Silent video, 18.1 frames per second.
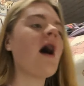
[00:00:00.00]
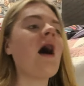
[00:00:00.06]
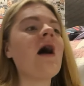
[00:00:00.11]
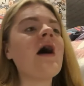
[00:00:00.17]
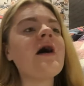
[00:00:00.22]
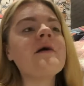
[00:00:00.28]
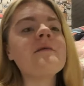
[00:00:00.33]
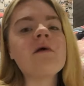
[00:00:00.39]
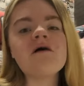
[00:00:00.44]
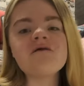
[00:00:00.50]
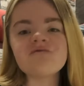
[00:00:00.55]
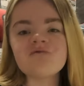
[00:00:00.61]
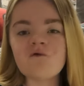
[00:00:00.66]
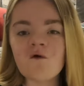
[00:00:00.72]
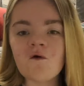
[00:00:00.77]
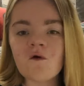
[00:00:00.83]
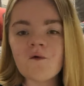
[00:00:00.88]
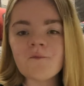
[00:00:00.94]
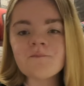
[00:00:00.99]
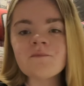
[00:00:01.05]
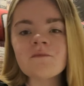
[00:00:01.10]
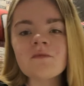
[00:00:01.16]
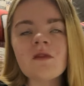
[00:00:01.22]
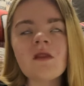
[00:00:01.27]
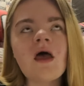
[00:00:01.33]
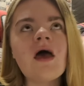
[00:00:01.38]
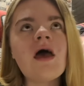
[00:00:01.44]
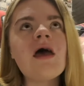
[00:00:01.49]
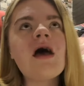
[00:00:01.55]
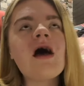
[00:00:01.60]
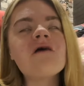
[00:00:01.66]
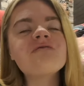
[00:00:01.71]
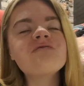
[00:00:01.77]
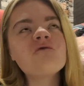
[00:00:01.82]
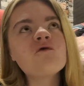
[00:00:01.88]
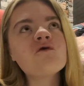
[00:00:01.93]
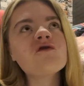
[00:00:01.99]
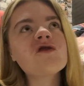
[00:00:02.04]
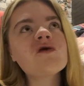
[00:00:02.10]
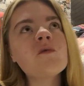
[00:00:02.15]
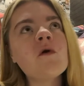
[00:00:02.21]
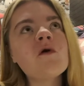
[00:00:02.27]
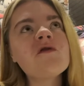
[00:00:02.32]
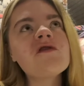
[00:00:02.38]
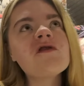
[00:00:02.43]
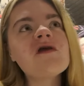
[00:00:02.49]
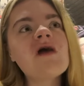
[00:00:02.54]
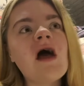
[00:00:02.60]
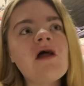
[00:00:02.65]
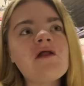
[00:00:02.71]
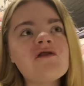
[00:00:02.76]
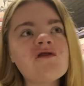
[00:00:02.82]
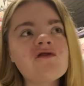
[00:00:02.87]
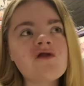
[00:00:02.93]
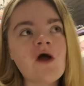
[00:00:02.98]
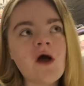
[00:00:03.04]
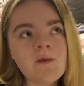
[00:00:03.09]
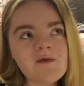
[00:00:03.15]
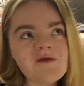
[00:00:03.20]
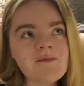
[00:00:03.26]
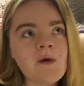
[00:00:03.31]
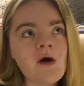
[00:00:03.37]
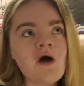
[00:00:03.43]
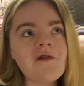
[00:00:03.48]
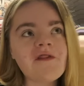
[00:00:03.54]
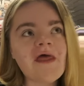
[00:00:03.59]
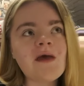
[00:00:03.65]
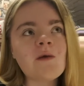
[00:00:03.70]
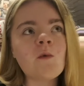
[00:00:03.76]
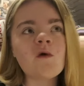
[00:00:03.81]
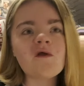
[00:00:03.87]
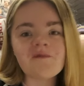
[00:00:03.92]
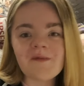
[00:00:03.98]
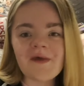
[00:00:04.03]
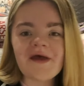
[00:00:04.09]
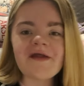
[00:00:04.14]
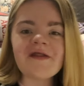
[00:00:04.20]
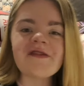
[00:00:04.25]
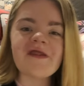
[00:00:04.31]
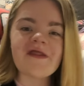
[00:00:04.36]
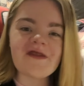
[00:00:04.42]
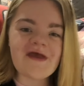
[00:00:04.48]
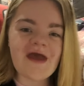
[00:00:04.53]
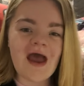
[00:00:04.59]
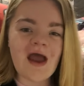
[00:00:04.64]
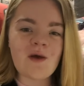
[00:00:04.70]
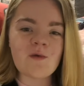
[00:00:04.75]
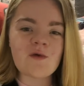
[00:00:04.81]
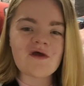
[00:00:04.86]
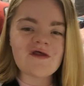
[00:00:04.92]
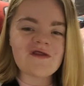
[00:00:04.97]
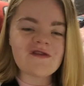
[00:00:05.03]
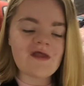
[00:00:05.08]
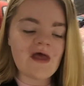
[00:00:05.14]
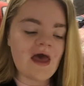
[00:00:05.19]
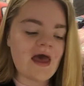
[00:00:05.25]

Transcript: I thought towards the end, Thomas Partey was making silly errors.